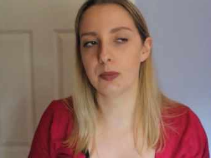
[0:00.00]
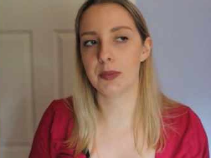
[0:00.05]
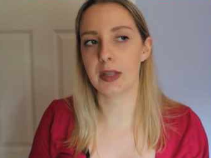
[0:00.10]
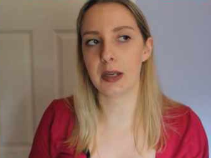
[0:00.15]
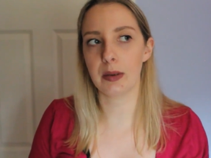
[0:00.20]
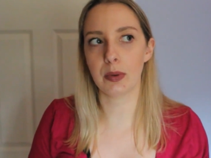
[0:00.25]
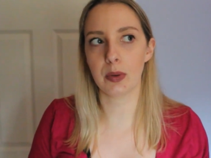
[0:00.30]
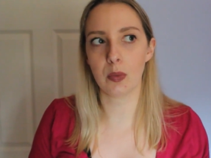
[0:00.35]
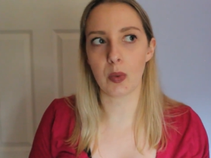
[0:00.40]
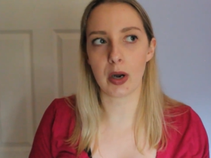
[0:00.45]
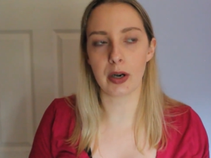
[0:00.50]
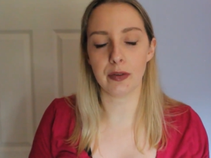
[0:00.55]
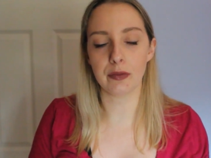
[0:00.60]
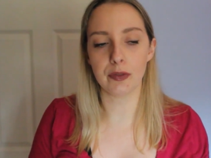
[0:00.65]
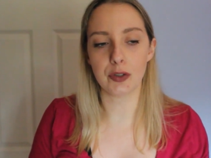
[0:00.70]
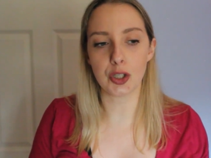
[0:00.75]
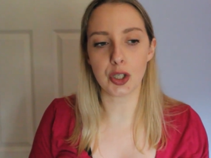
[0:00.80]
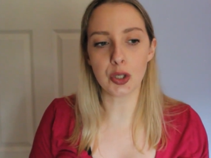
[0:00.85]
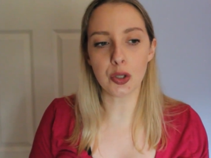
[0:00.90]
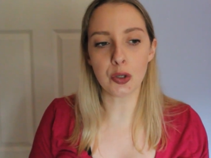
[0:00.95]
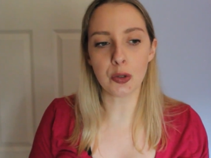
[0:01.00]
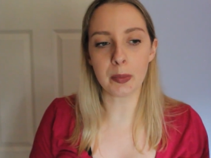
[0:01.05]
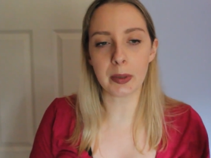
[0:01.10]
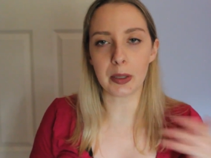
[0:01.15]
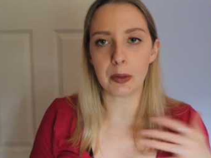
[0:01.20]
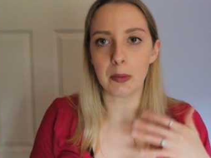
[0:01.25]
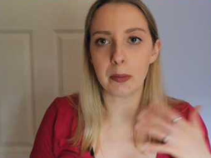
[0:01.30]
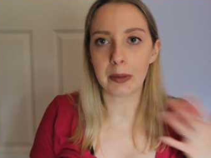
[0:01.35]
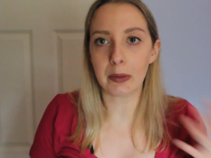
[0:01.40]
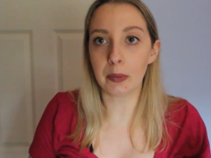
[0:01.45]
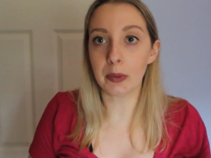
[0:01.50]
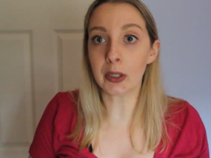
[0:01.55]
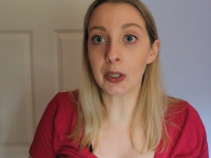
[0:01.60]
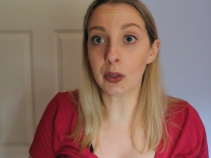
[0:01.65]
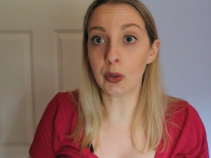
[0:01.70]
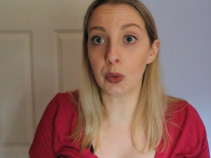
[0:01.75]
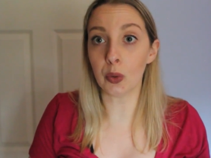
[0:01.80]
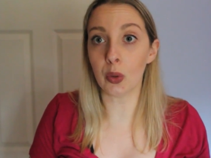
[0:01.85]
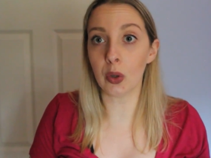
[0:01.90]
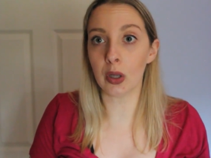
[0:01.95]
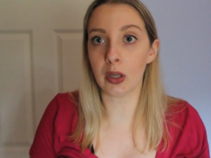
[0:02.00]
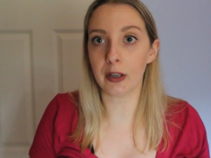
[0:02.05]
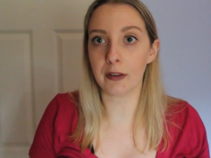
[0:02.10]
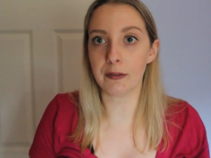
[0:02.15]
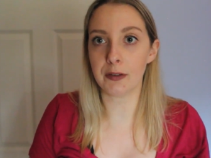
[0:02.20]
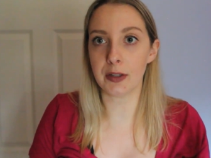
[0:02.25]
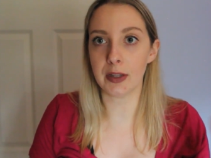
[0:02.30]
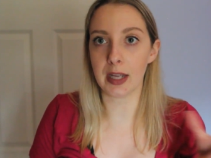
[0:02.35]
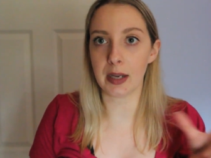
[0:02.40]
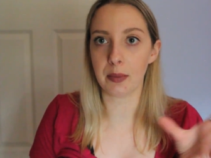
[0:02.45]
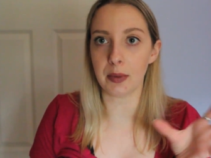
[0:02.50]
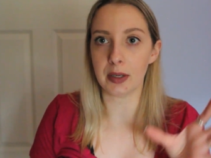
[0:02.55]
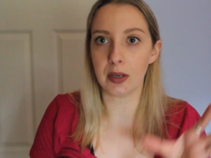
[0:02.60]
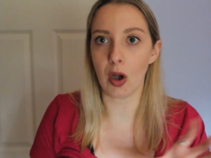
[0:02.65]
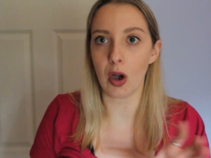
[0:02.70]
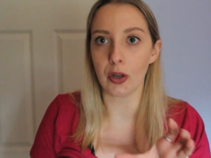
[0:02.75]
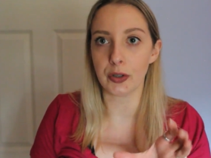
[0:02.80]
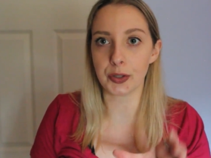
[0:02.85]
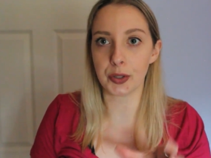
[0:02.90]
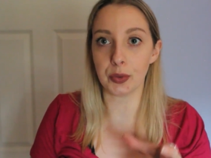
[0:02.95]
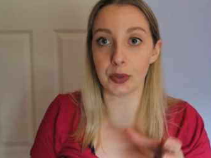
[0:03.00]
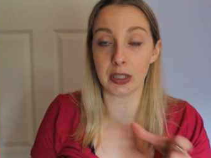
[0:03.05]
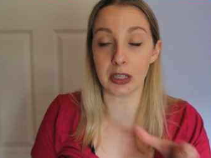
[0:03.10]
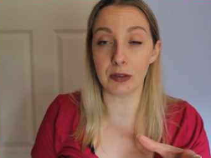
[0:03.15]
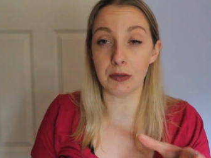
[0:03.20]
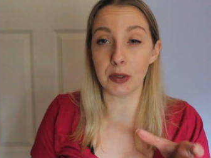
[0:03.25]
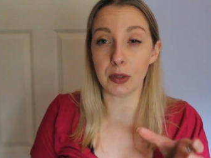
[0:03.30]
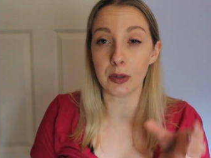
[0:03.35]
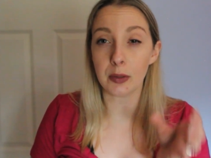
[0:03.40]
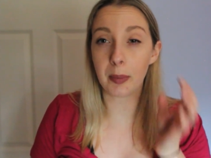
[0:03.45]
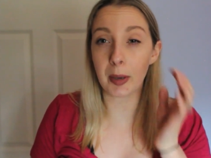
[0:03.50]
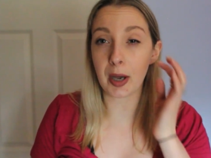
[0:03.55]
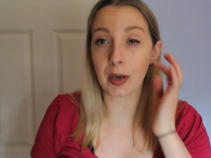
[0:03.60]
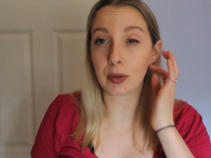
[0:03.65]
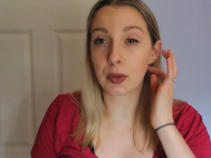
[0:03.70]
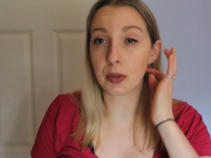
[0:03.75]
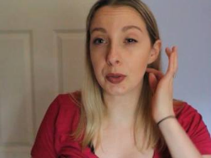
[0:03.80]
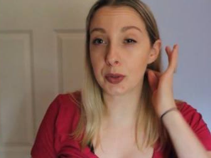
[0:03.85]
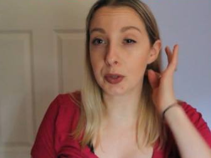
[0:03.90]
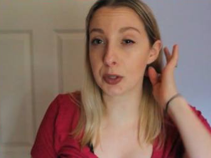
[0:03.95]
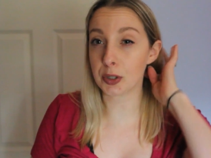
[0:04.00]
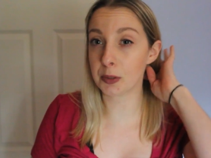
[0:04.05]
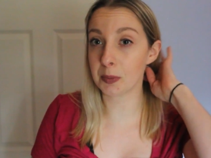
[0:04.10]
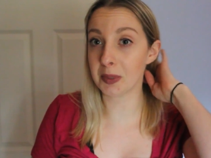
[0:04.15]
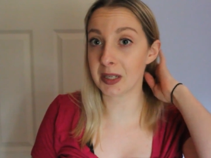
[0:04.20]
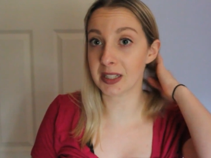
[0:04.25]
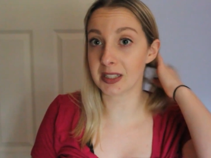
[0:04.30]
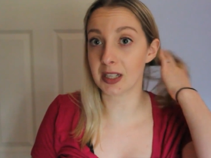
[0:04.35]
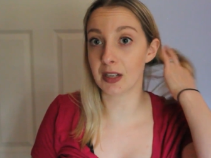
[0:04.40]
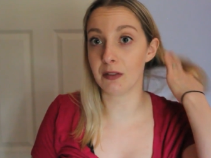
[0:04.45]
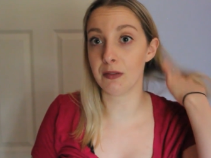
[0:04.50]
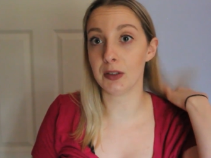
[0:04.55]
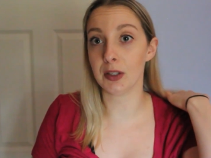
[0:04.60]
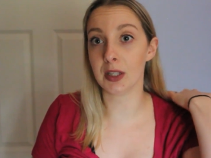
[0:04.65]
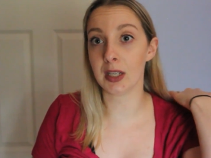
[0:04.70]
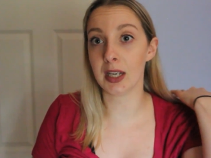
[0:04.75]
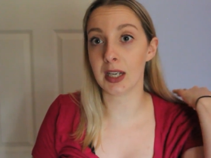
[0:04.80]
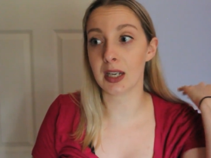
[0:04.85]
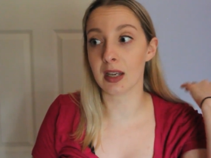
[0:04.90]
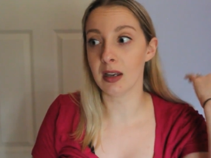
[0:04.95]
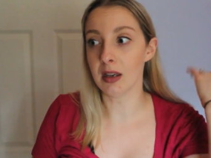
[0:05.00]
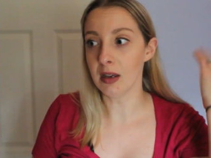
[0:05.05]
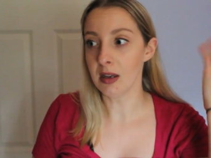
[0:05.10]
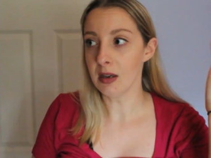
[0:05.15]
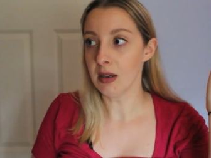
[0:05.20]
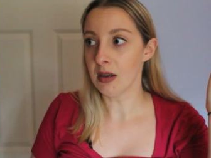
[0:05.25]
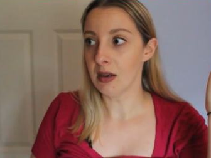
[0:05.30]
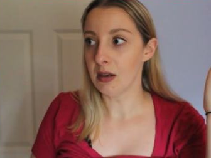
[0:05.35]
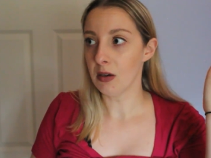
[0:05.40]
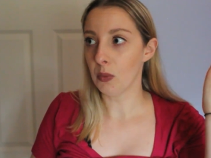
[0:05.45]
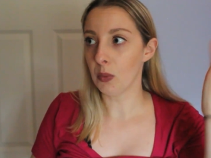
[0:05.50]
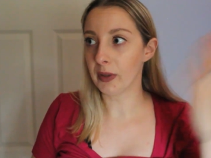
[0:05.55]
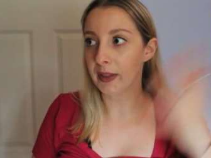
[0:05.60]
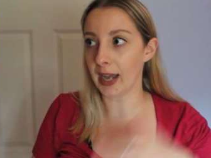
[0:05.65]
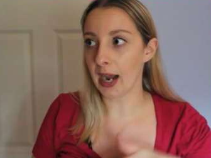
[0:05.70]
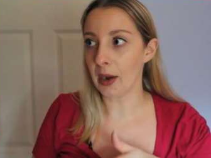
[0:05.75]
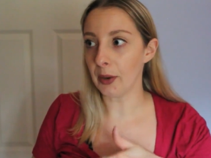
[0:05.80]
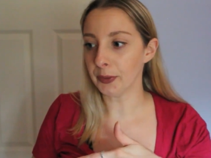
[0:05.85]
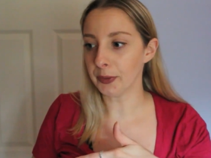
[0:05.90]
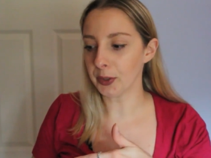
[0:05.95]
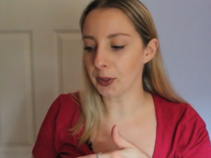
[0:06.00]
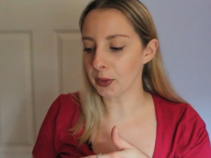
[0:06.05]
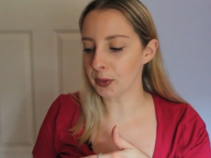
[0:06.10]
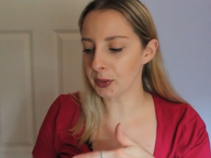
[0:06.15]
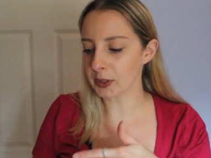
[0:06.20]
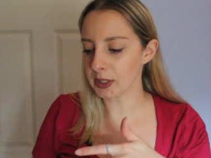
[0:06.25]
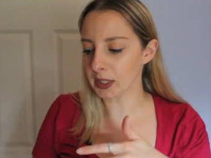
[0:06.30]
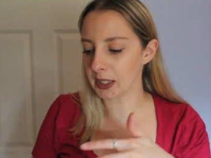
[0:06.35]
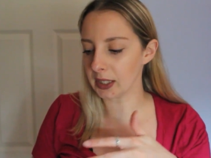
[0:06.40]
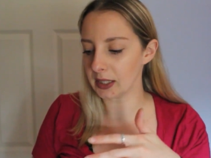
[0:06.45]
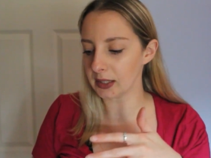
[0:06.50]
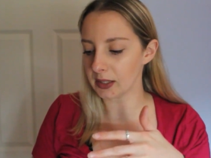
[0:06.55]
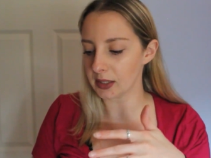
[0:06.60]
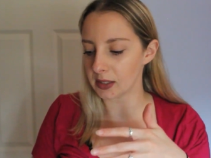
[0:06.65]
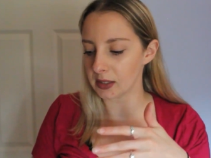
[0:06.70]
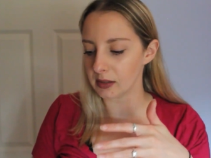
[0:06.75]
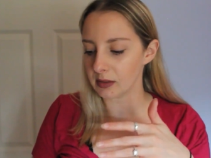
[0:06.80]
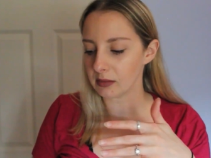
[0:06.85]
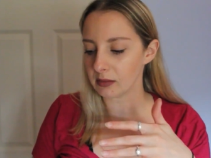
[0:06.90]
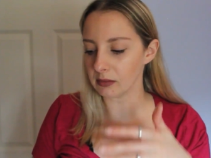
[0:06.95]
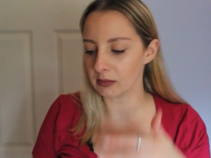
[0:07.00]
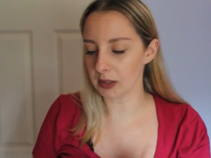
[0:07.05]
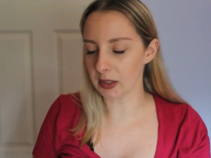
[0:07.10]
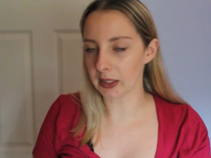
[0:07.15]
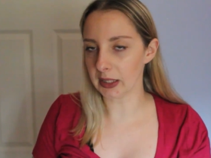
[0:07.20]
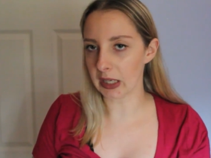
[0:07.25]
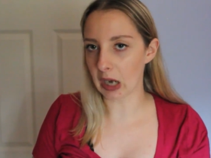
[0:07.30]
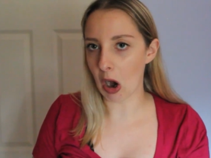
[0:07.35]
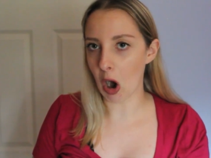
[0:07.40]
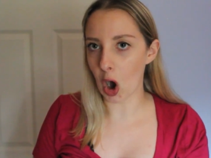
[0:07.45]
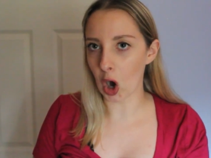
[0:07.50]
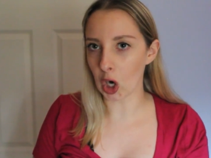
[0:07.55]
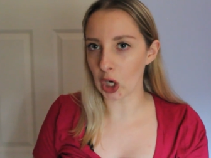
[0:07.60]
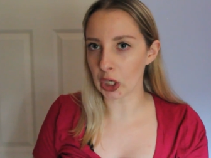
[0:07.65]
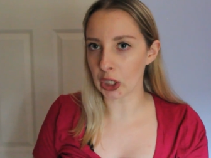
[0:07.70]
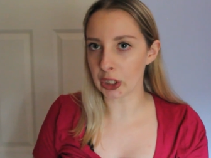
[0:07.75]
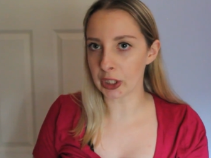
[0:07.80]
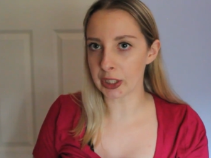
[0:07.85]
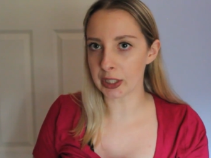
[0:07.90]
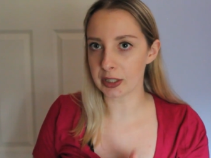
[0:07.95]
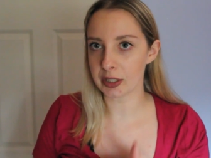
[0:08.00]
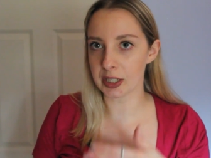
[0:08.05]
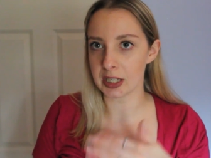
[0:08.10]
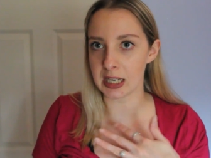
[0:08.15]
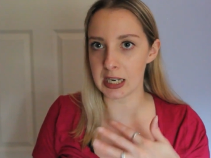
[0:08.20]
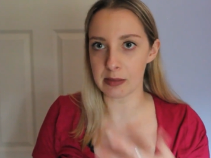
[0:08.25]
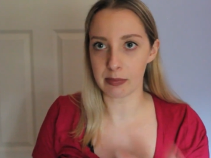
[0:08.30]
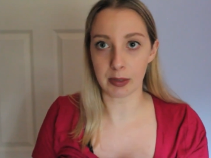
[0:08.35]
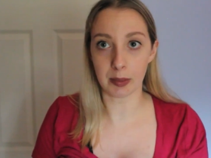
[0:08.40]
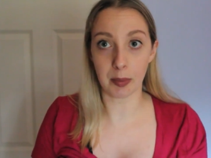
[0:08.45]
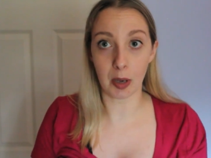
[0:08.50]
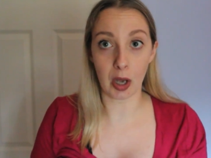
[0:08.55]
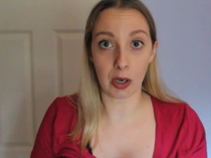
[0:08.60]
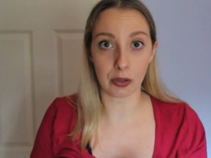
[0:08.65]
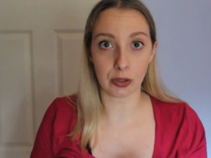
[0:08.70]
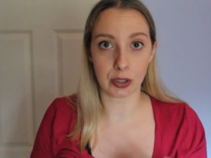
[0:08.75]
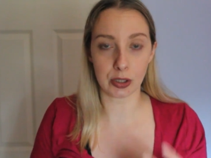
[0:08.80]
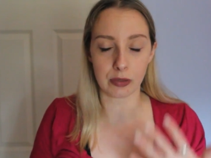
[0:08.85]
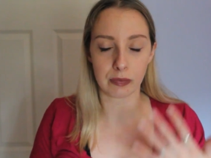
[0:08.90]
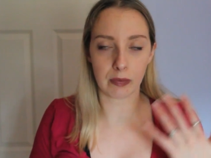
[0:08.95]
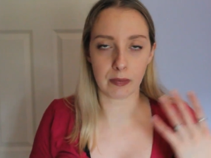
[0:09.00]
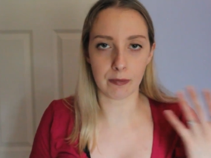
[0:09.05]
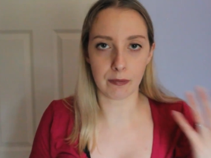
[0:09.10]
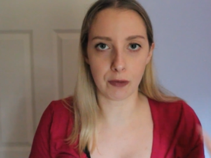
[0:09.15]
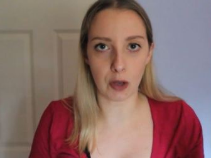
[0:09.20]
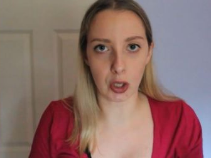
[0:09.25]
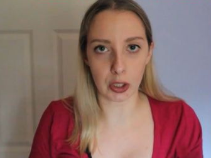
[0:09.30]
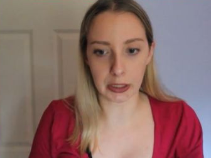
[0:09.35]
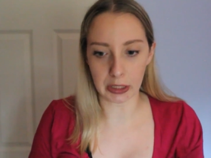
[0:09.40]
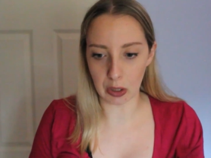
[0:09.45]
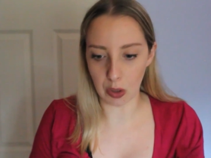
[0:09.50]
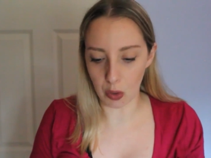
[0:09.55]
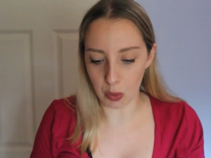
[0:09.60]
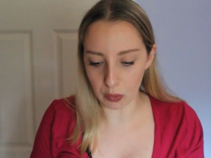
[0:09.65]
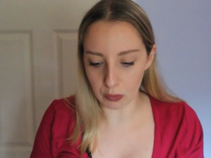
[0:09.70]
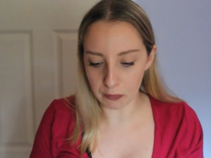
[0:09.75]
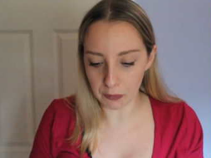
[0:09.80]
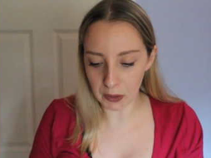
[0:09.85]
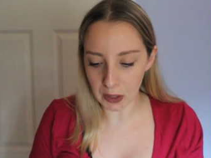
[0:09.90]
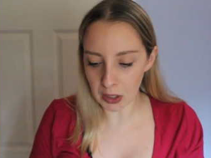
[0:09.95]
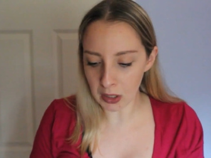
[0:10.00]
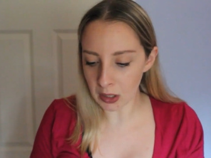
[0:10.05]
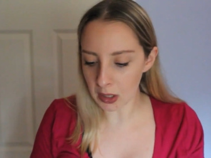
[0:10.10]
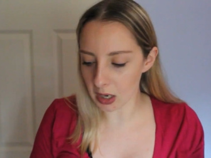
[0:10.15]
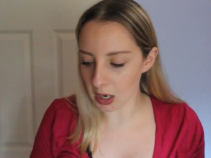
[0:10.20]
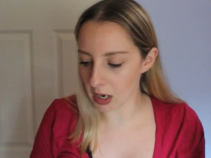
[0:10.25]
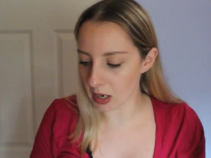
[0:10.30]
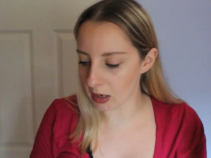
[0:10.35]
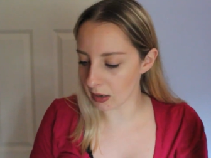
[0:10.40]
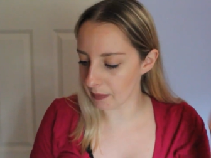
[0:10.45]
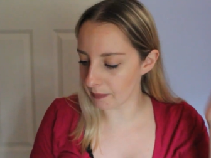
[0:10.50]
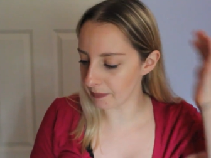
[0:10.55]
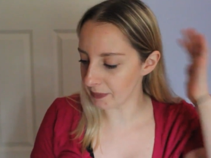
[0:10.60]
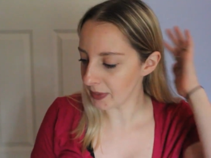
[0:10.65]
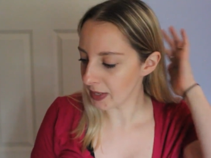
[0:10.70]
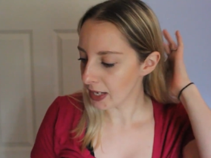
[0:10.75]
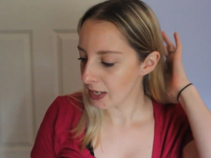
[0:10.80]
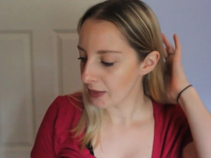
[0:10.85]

they would want to do, but it would be really cool if they would also give you the bottle holders, because I feel like without those, like it's really hard to keep the bottles from falling over. Um,